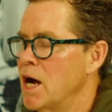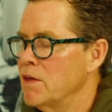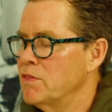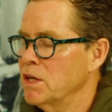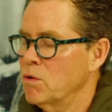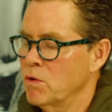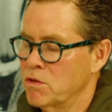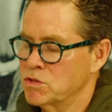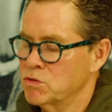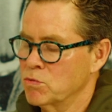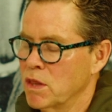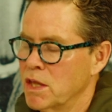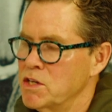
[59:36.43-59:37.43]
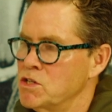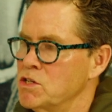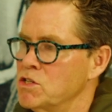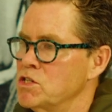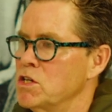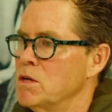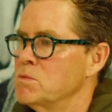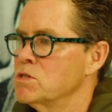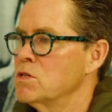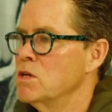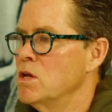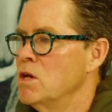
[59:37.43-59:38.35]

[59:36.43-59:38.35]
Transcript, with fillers: I think whether it's relationships